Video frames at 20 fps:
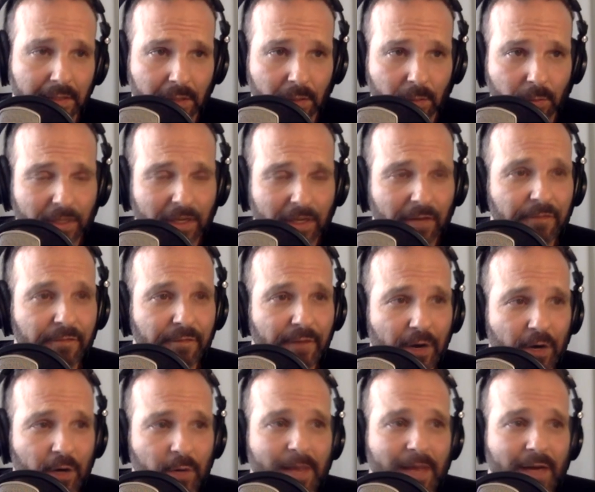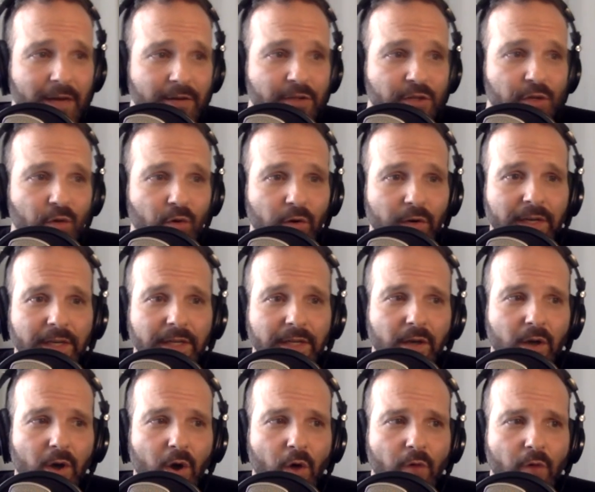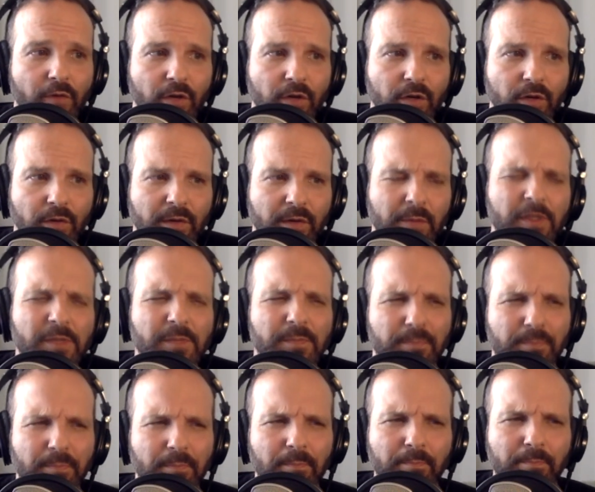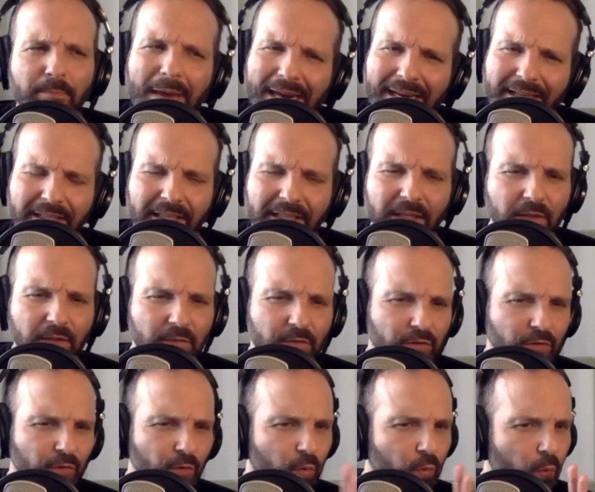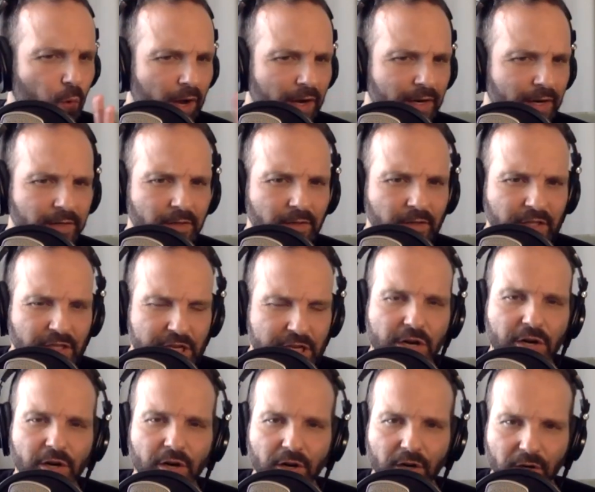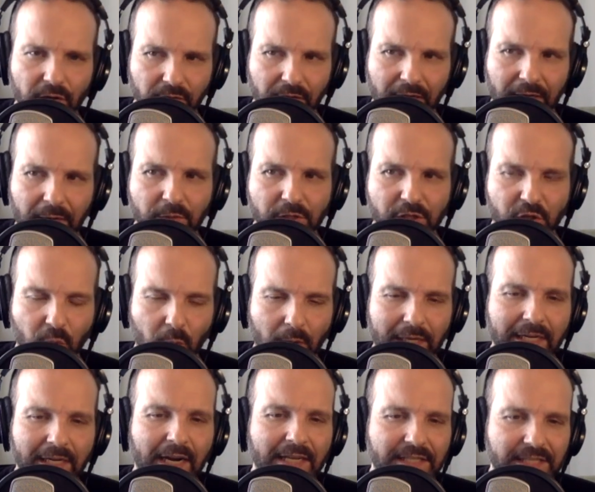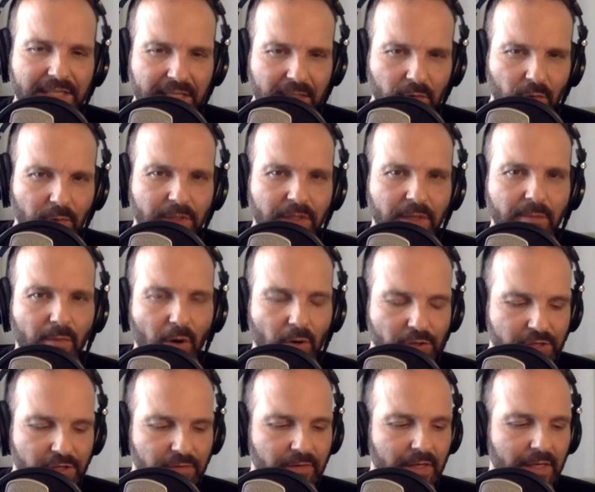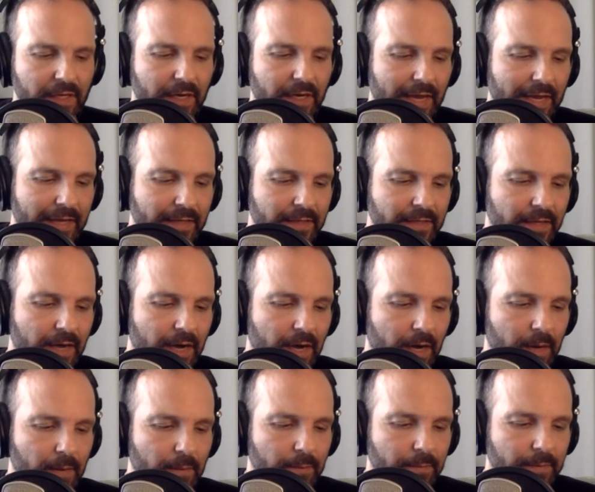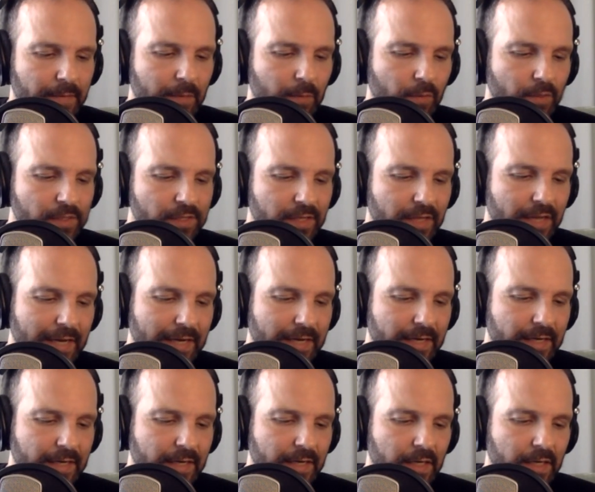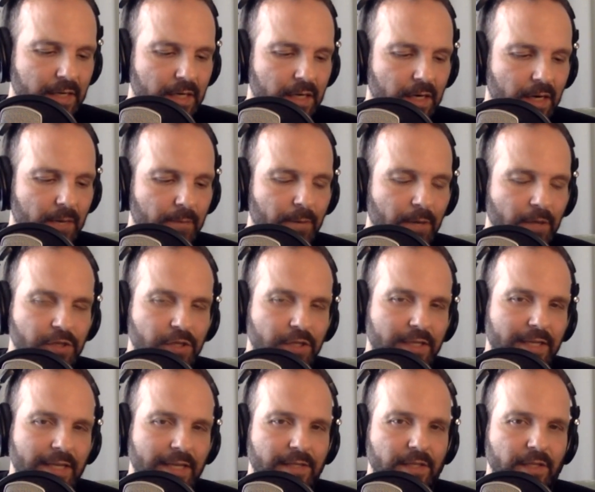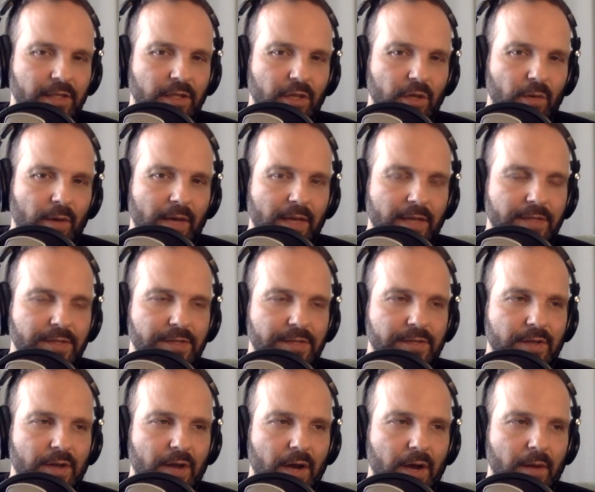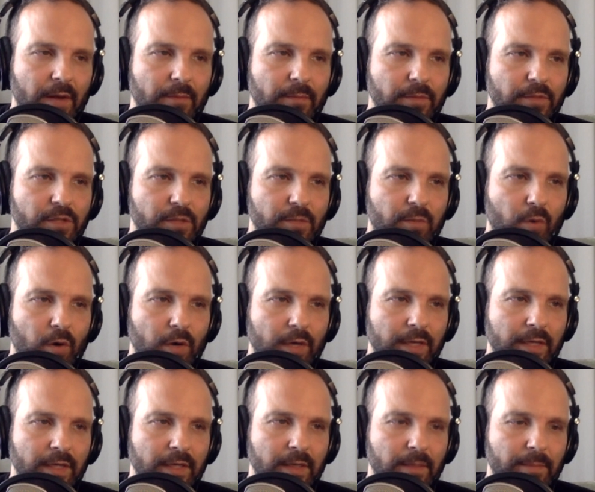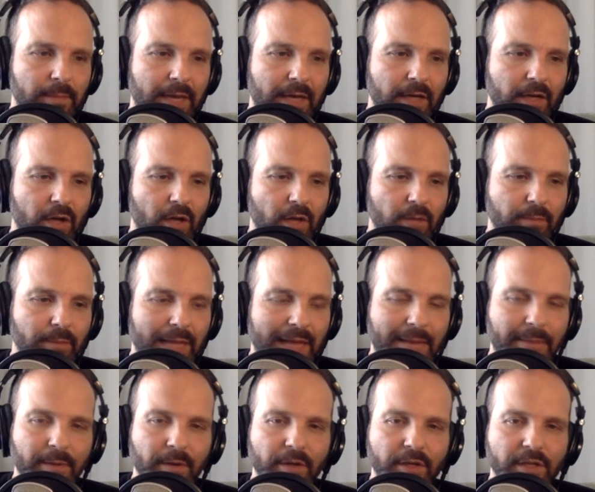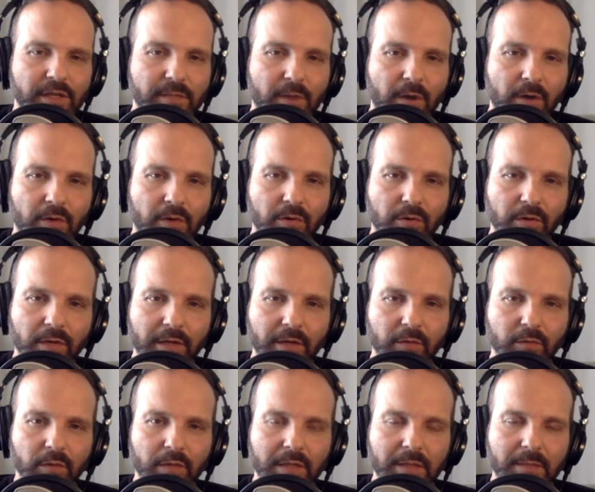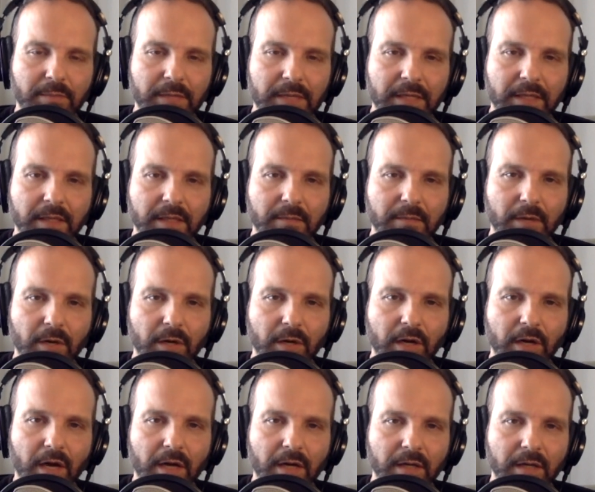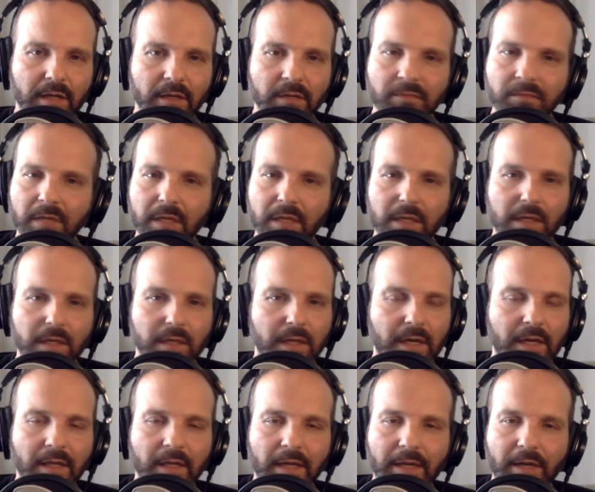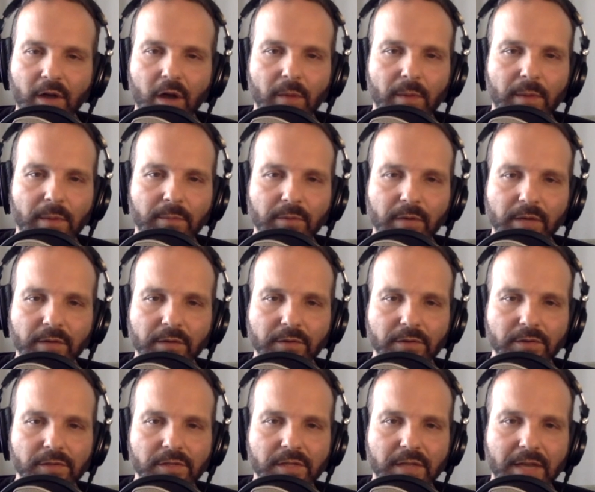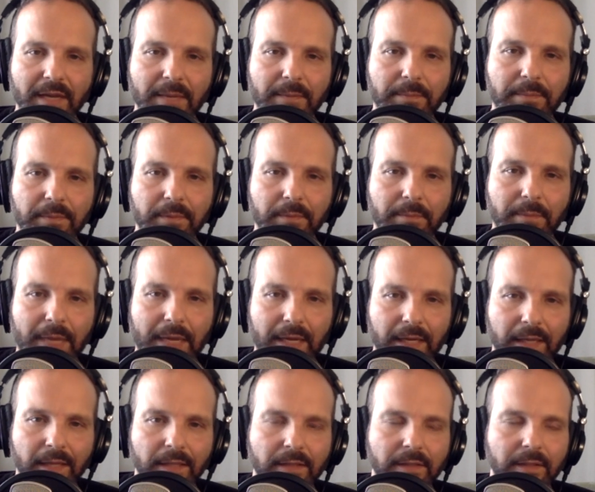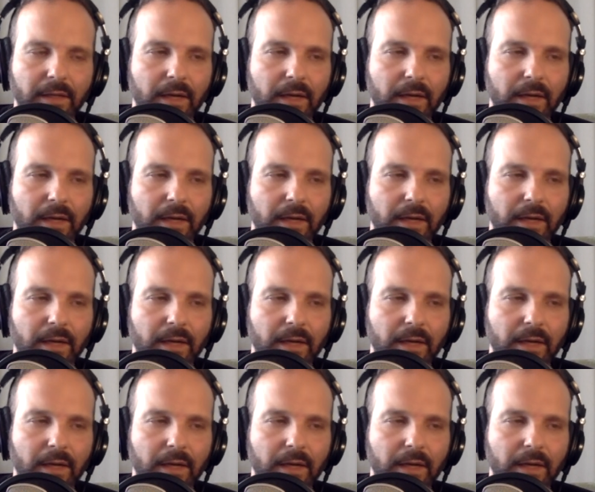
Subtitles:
a fair amount of touring over. It was mainly through one year, like it was 2019 where we did most of it, and it was like a bunch of dates in the US, supporting a band called Blackberry Smoke, who are like a really big Americana, kind of like Allman Brothers type band.